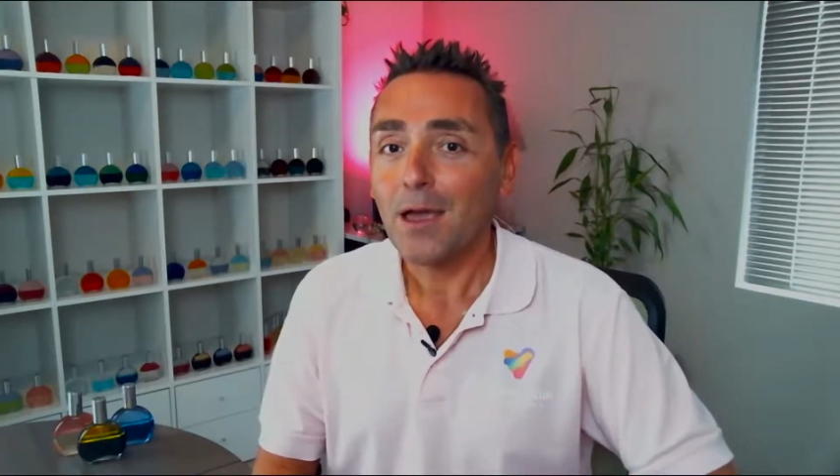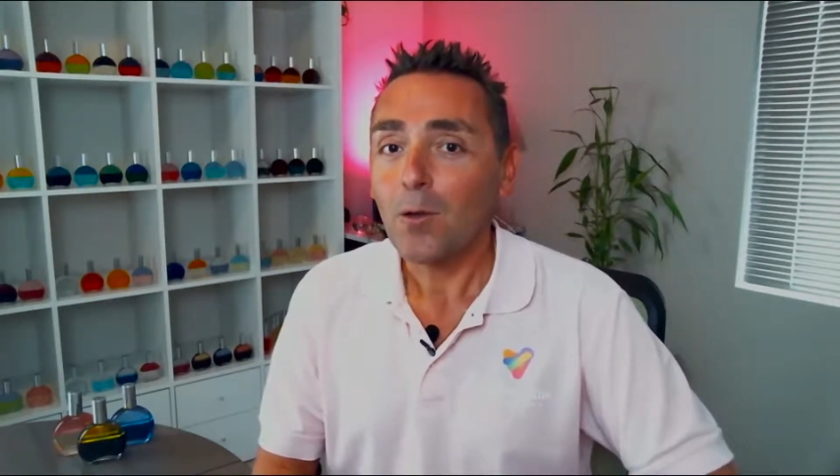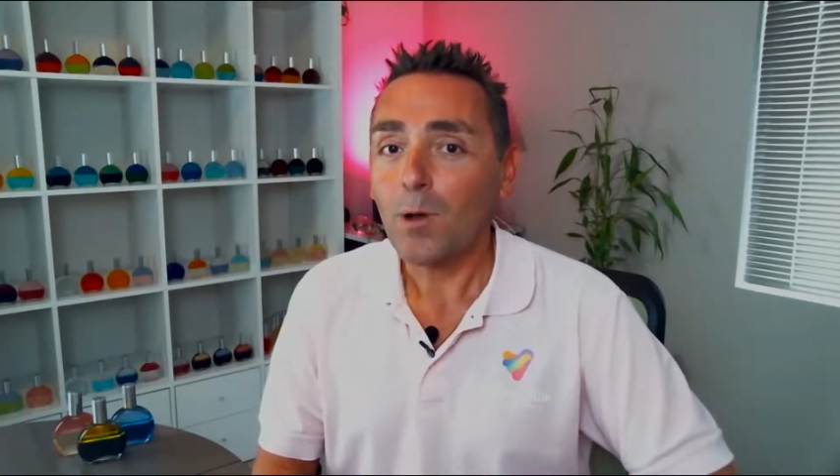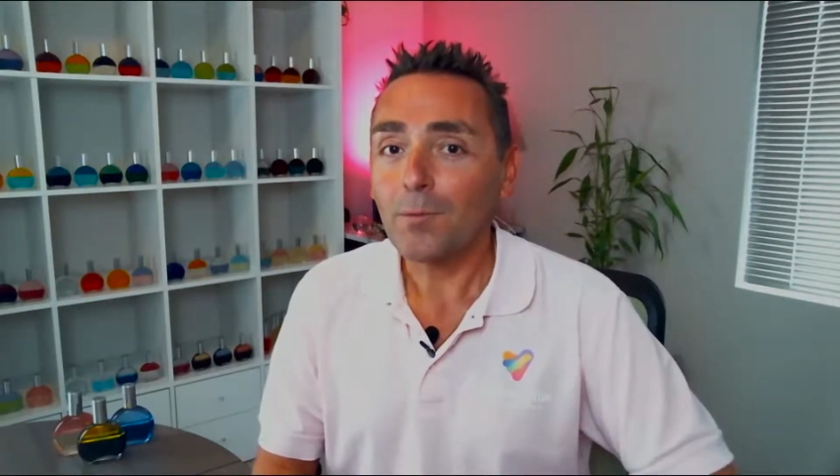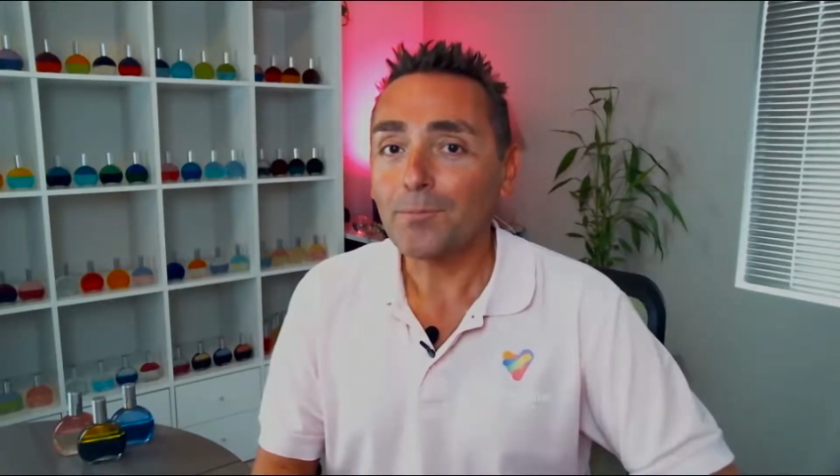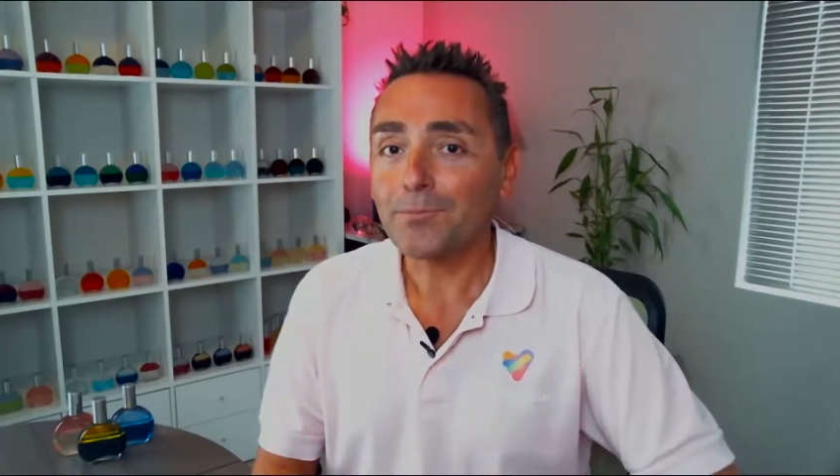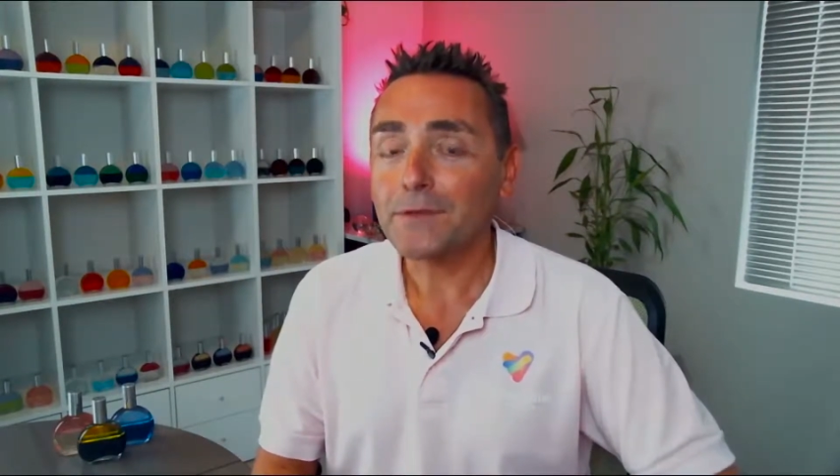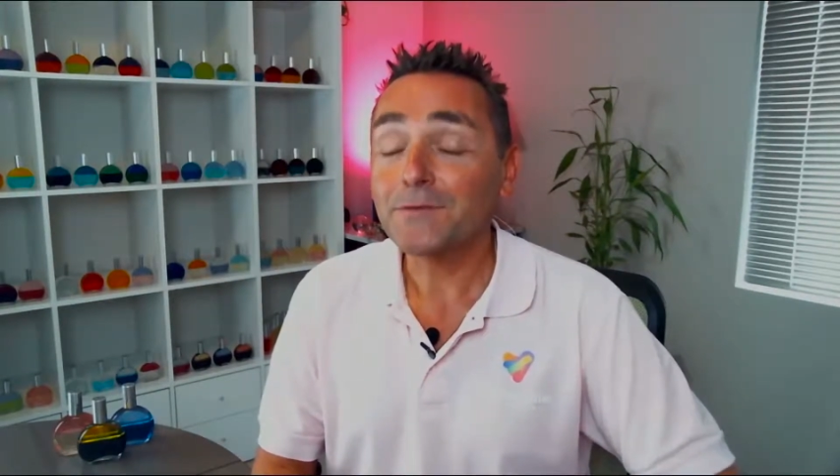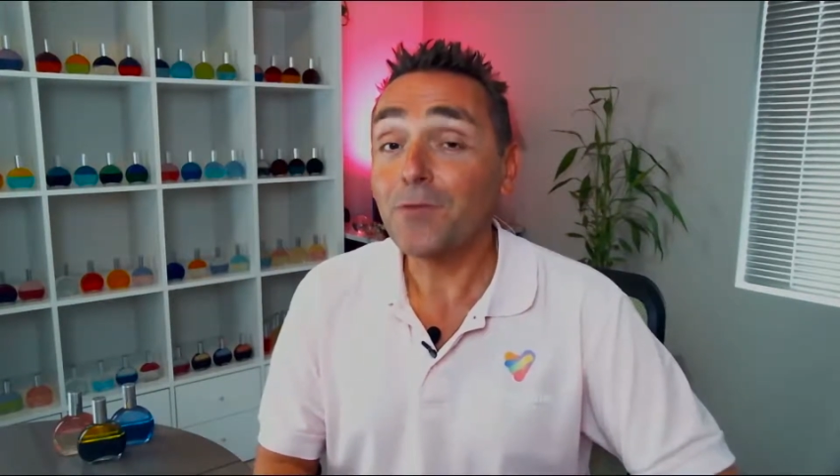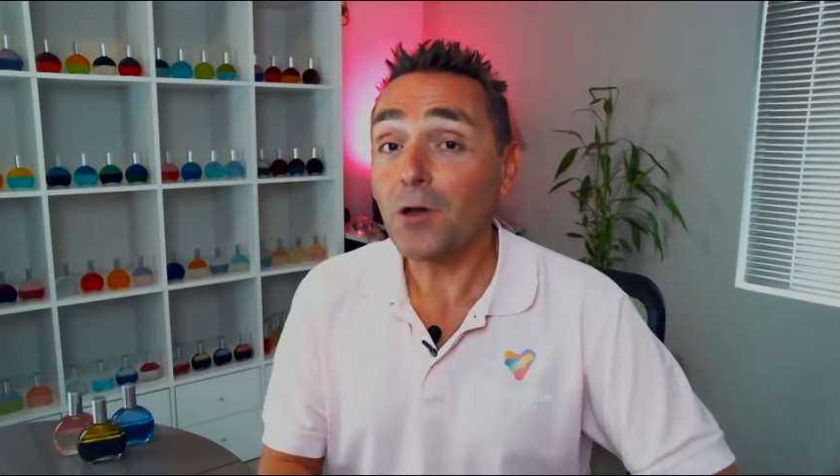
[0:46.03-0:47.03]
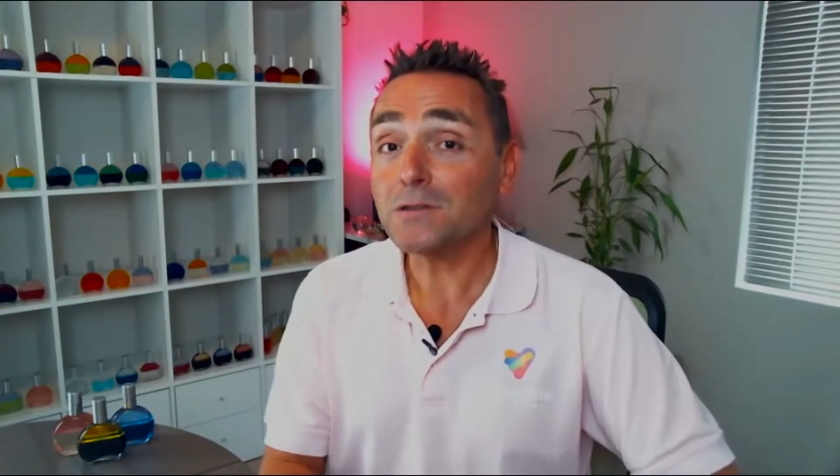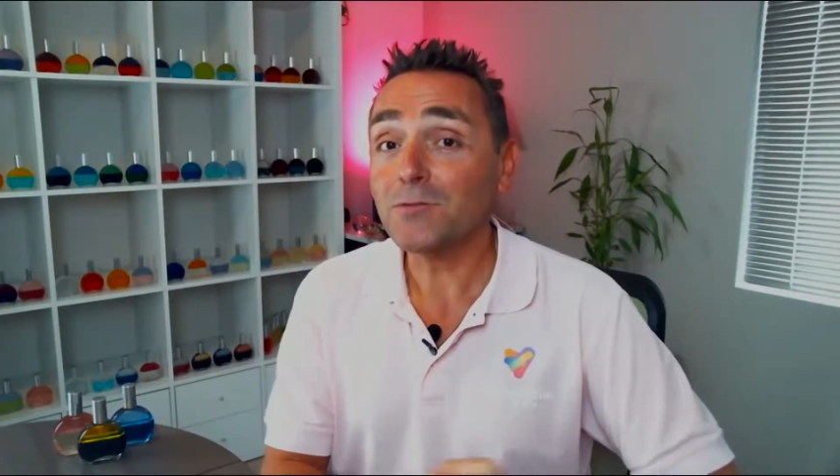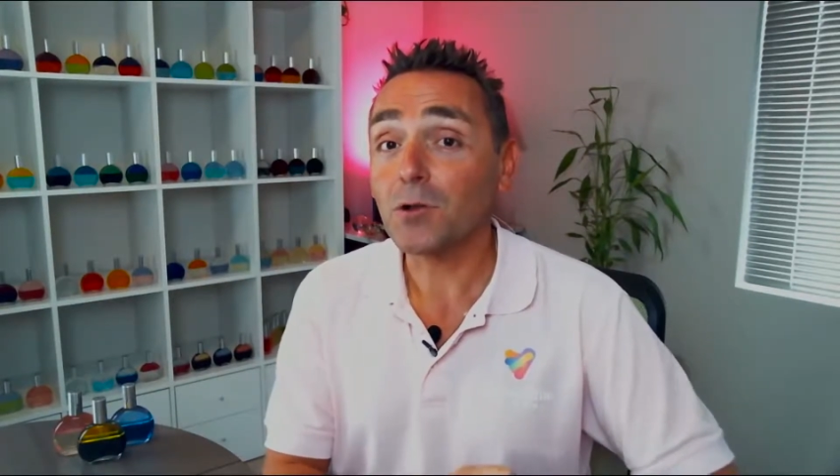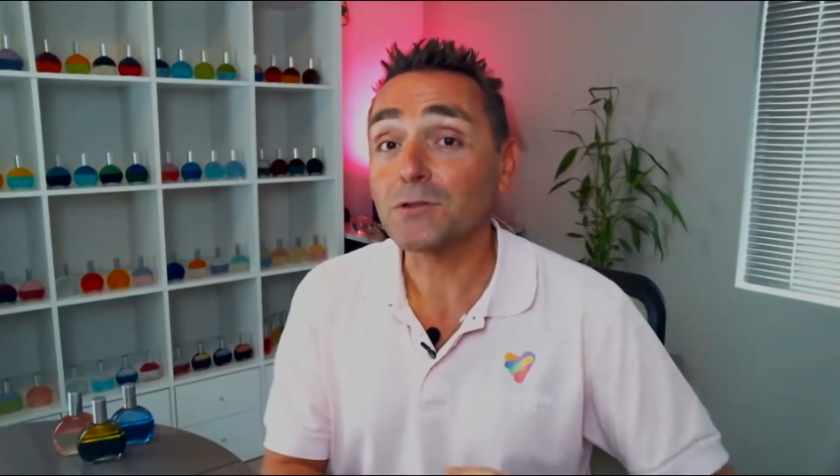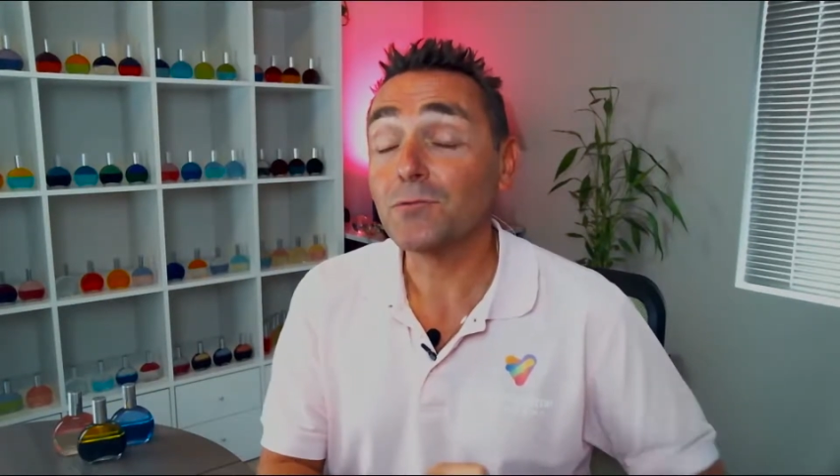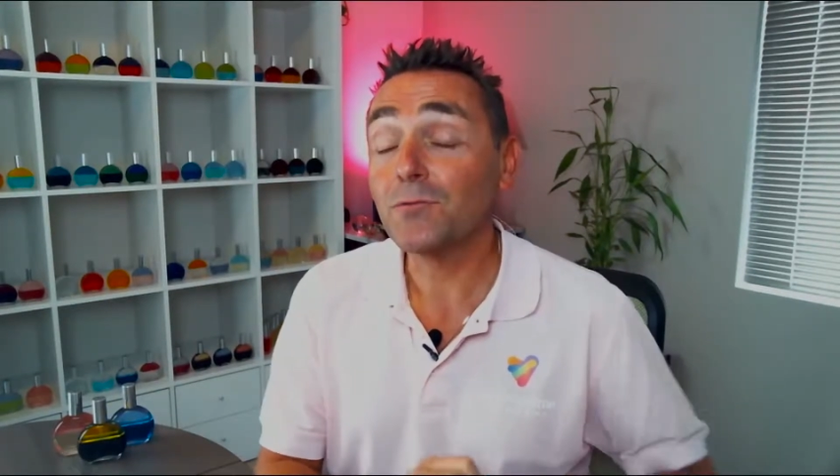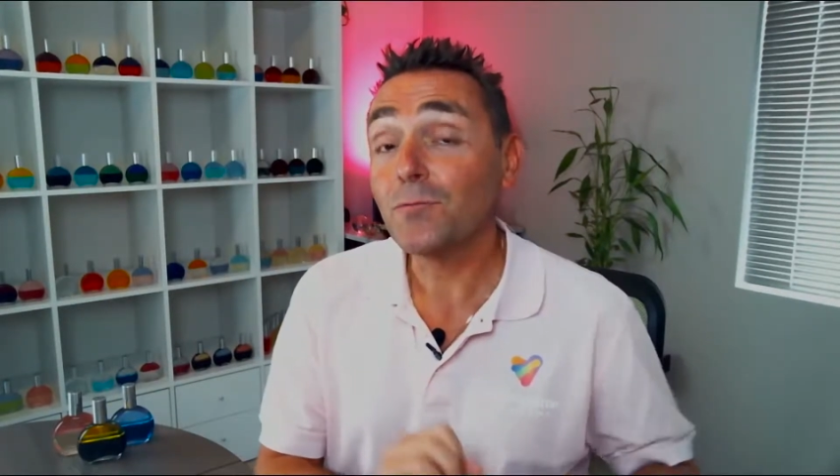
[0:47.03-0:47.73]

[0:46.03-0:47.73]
Well, first of all, to